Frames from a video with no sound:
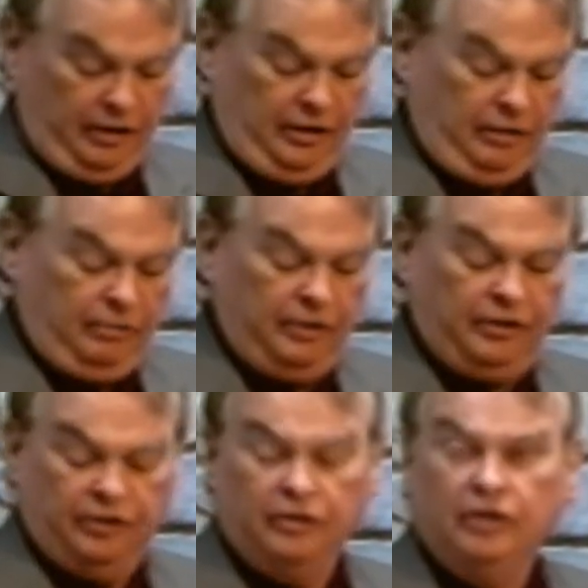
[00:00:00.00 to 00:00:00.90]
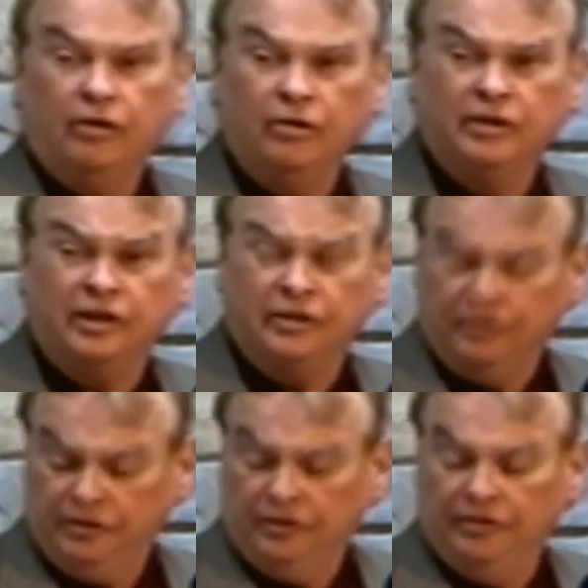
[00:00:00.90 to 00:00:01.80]
with
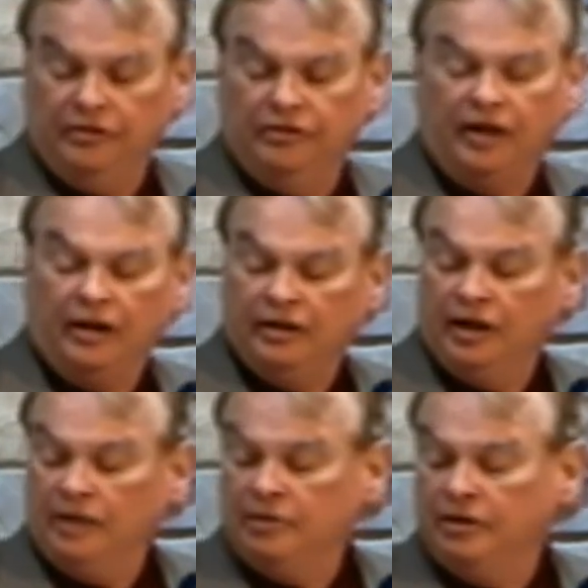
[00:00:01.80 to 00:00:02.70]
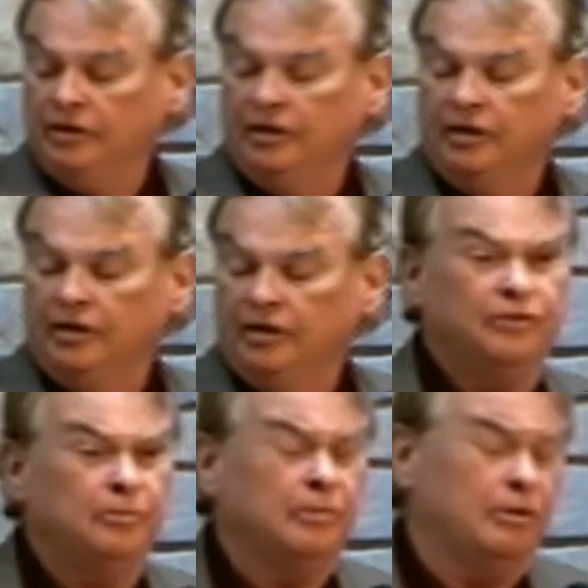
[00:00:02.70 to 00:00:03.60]
Holiness Dalai Lama,
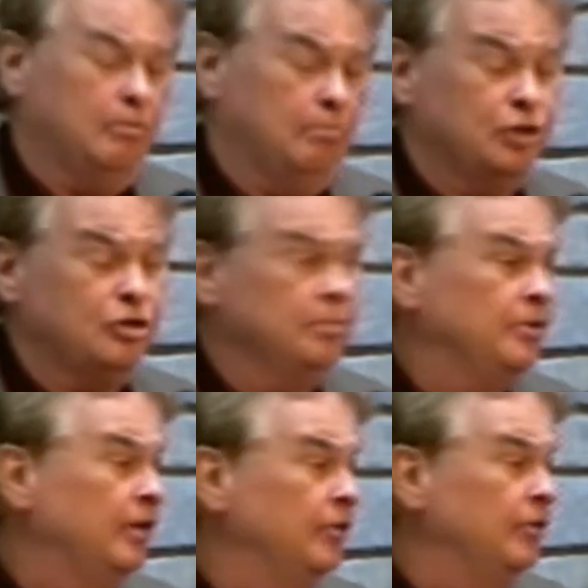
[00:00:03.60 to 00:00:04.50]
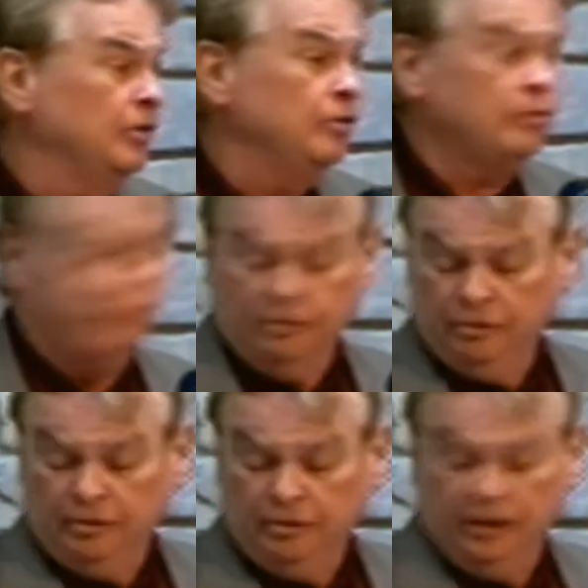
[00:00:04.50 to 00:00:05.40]
Archbishop Desmond
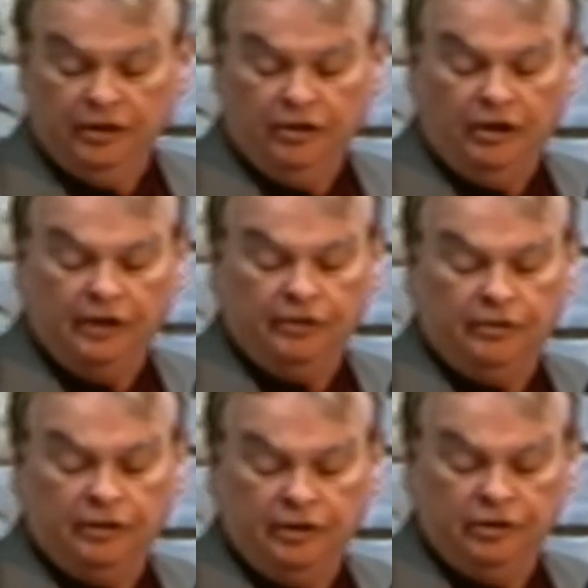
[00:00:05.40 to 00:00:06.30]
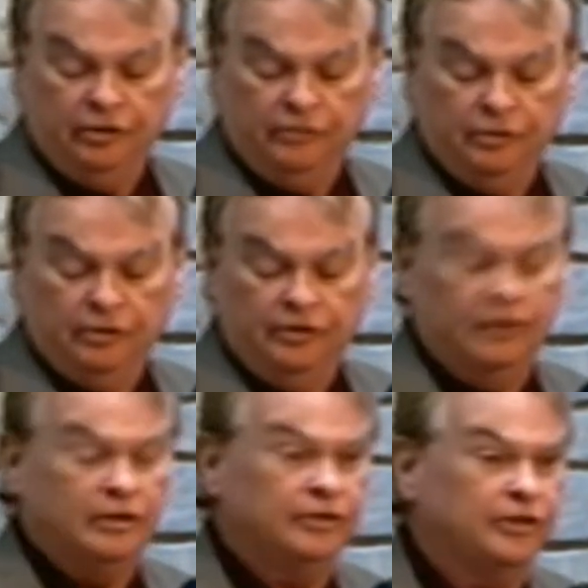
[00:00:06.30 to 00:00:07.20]
Tutu, and the author and interviewer
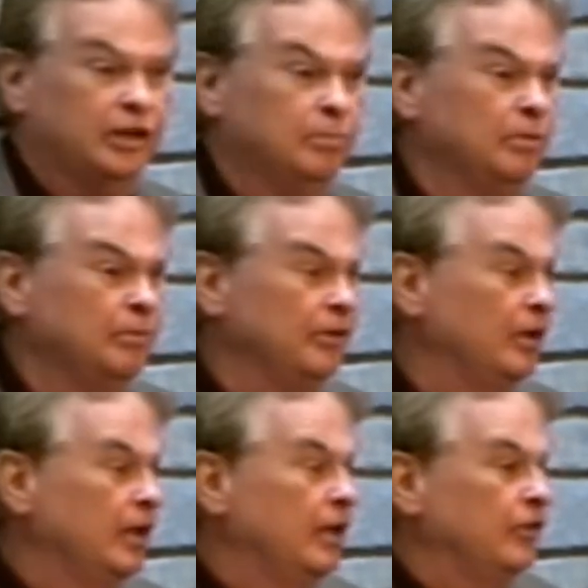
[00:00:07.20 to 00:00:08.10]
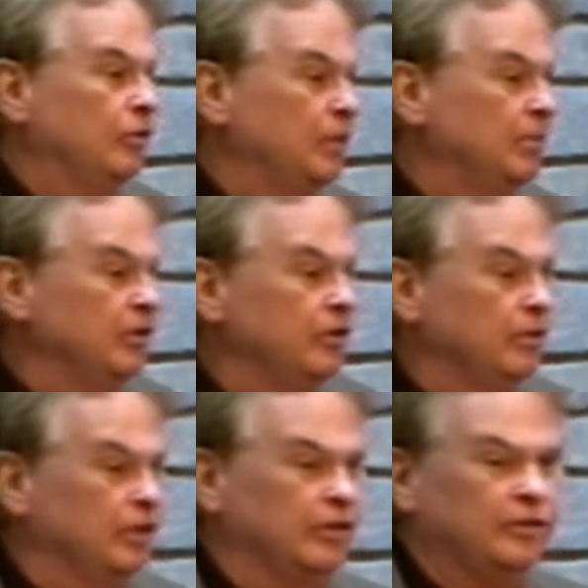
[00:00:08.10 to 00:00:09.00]
Douglas Abrams. So we've been
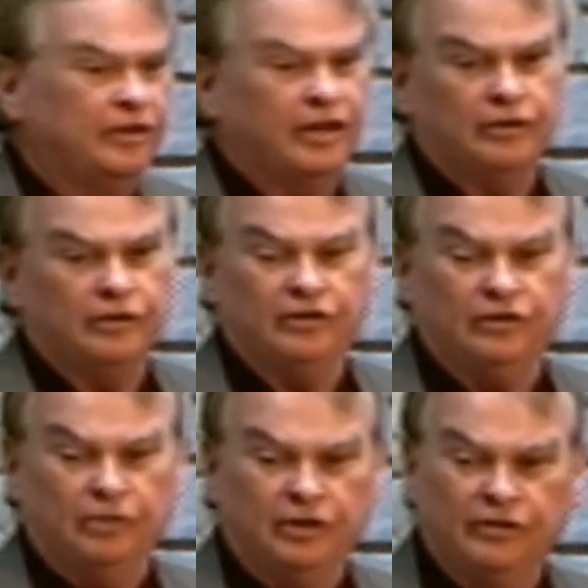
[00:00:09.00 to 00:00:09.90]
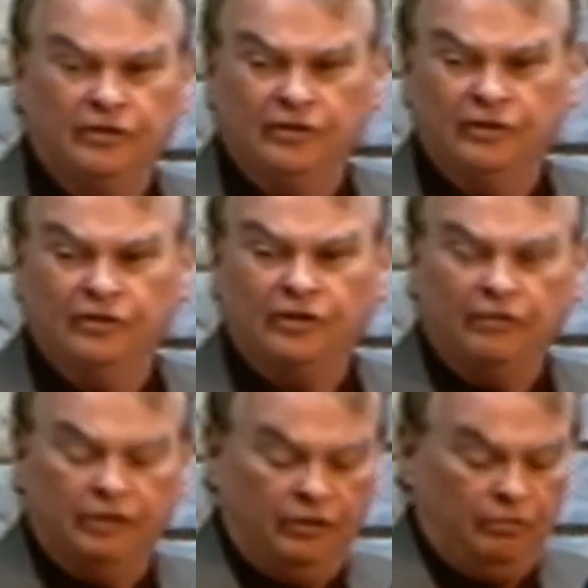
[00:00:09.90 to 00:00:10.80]
doing this now 6 weeks. This is the
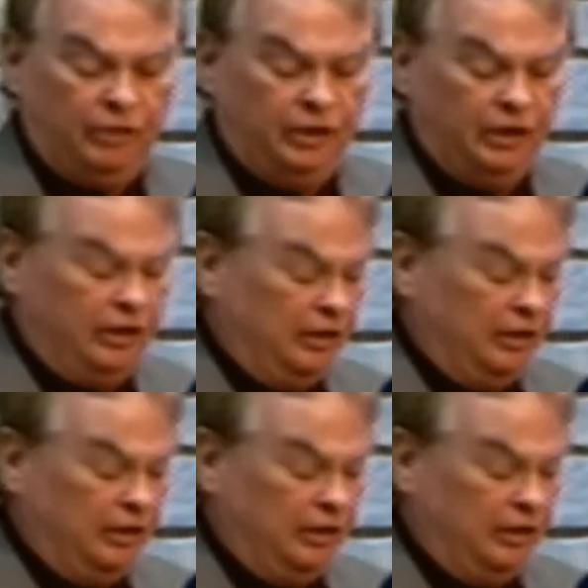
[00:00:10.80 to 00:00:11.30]
7th week